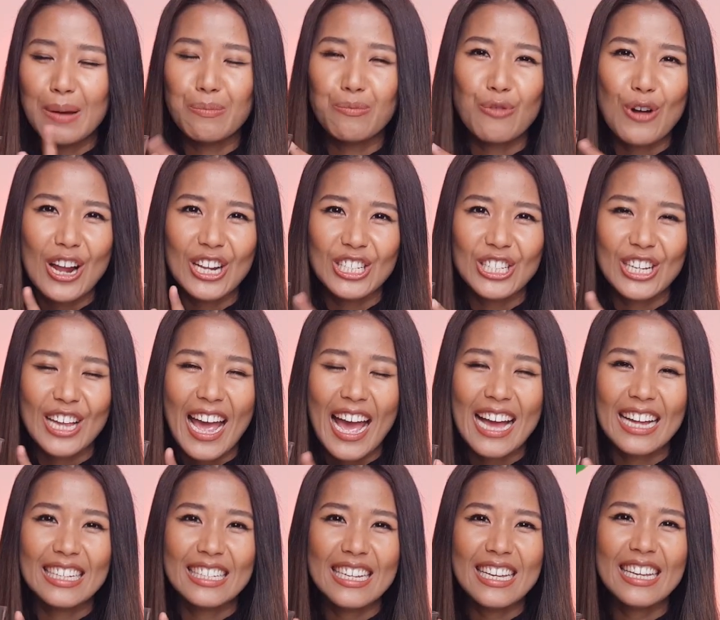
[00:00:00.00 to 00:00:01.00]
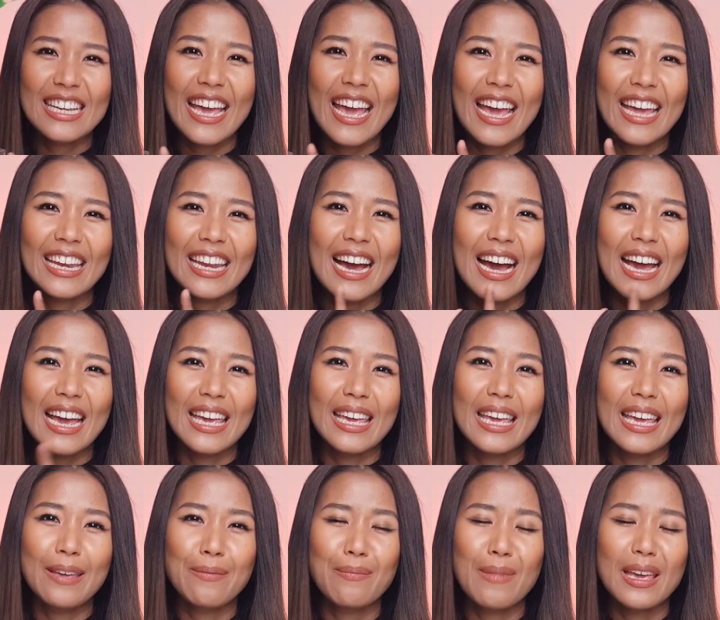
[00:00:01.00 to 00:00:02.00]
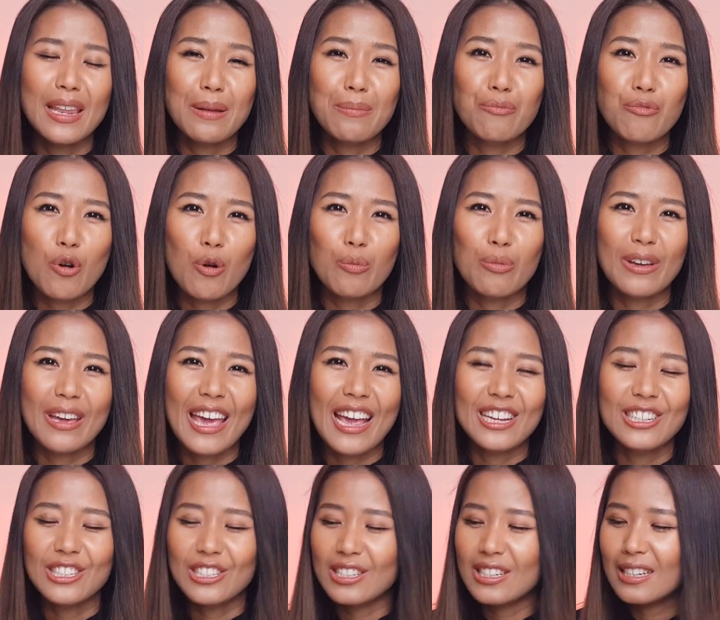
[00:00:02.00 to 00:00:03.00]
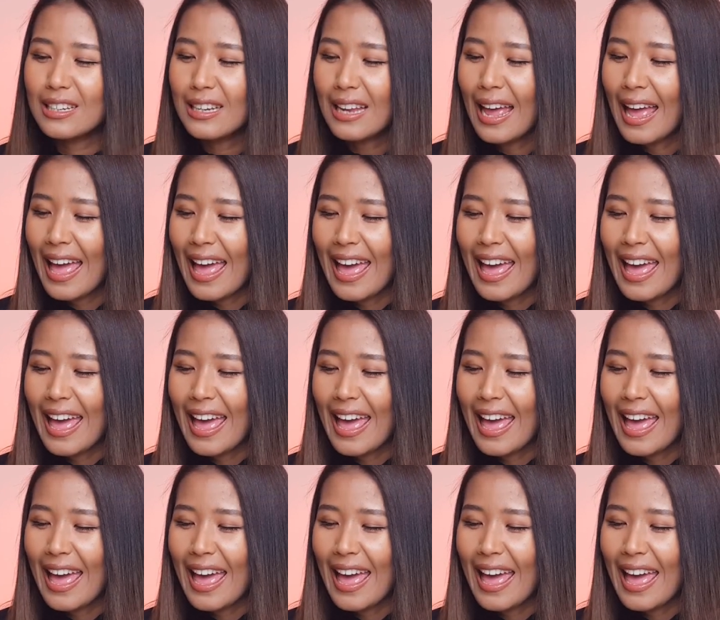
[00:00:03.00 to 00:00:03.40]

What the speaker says: branch catting and I made a propagation.